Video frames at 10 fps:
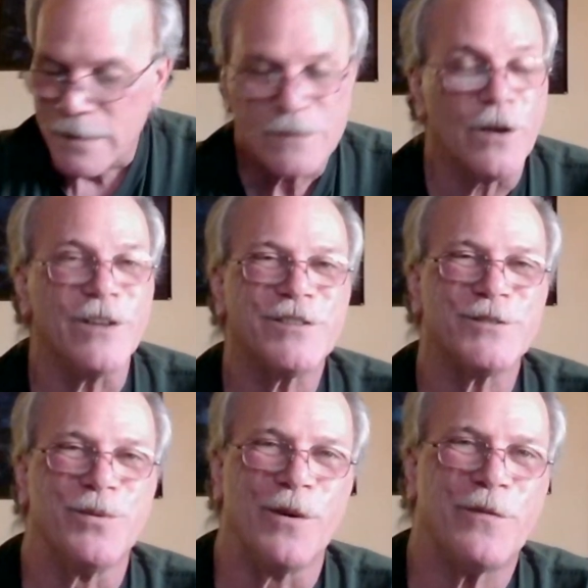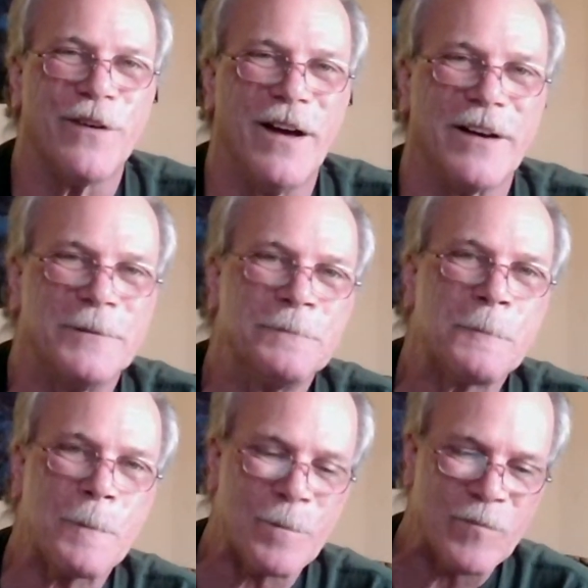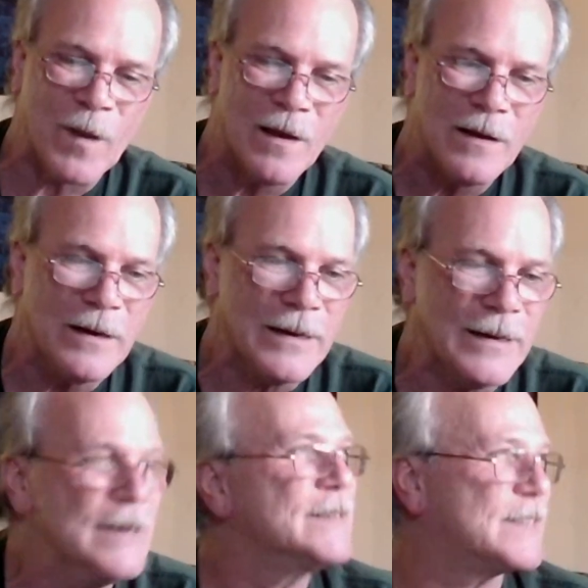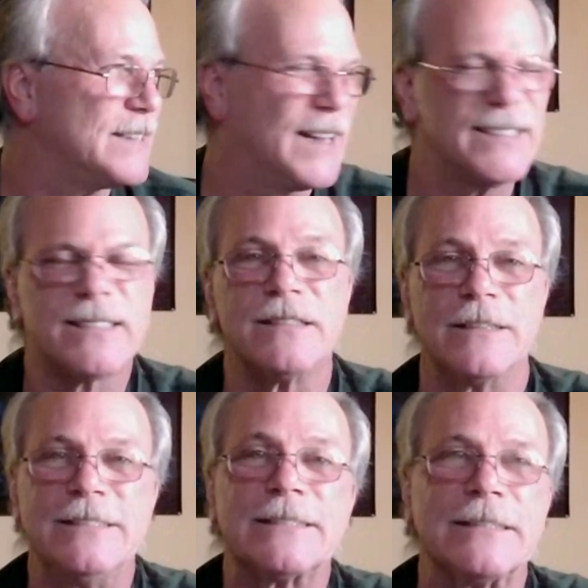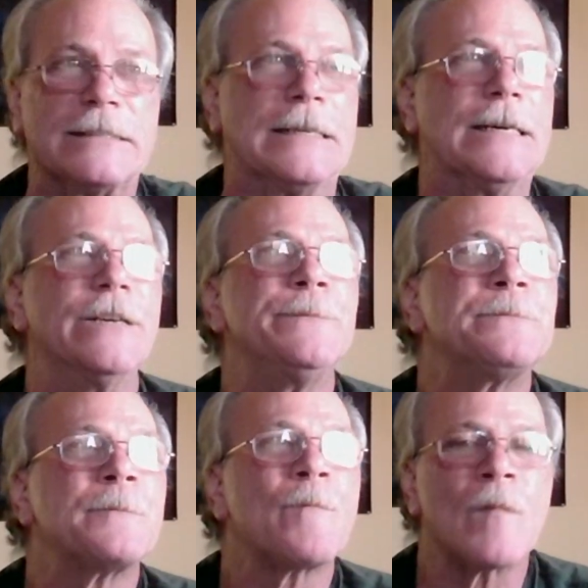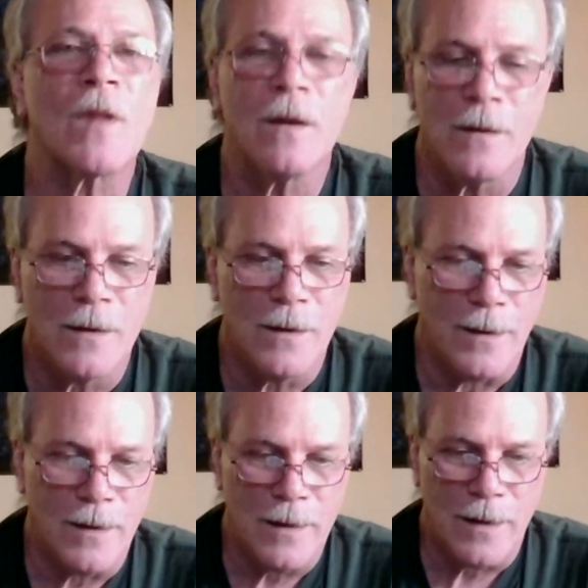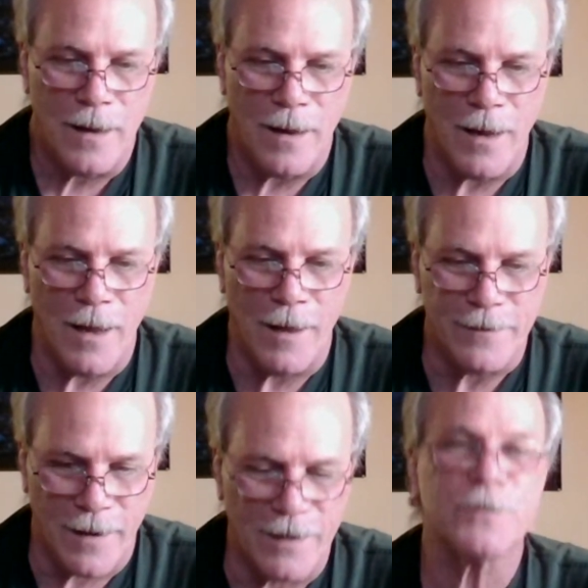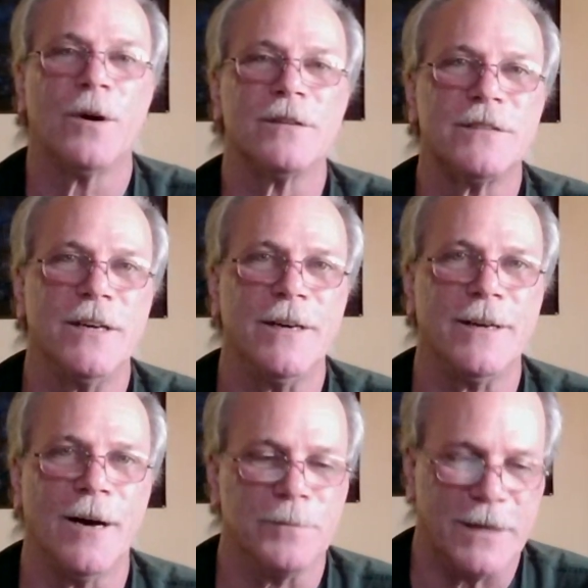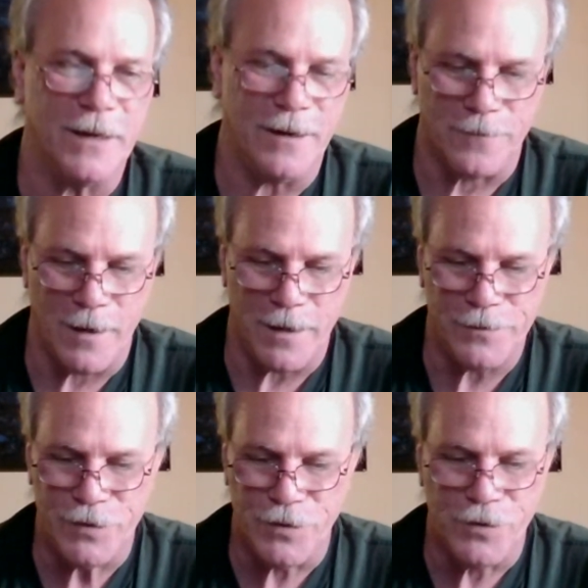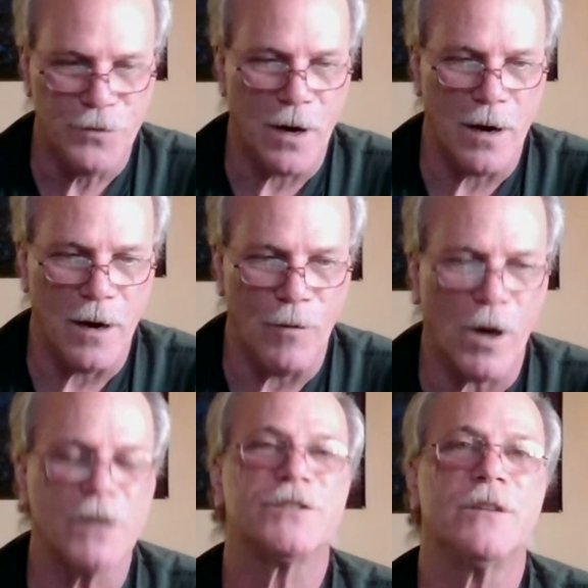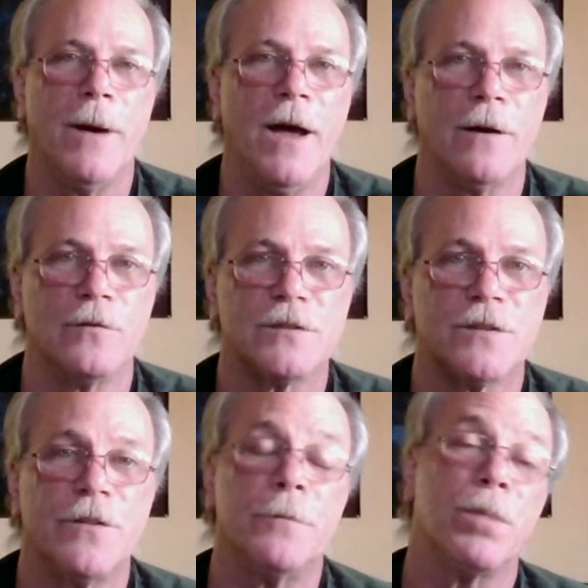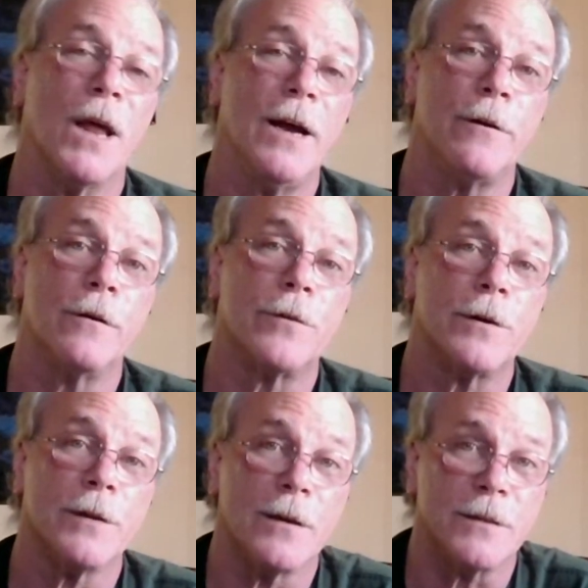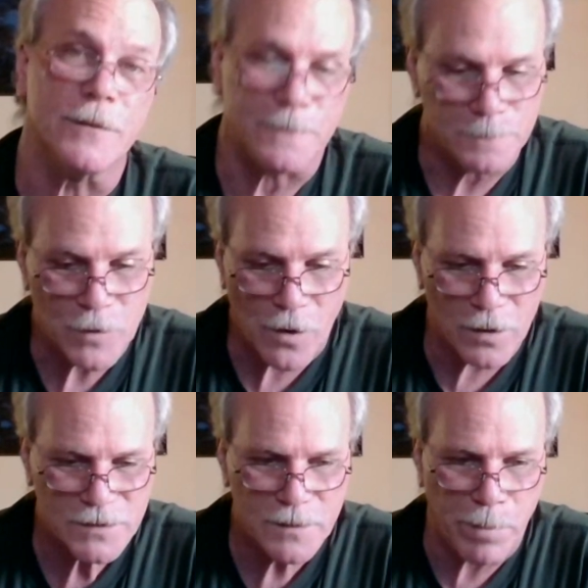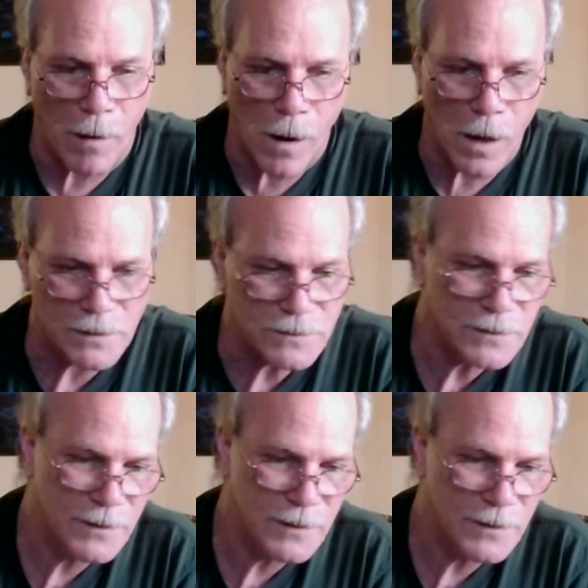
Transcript: So this is Wolfgang. It's a nice sunny Sunday, and yes, once again, I'm getting ready to watch the Bengals. They're playing over in London, across the pond.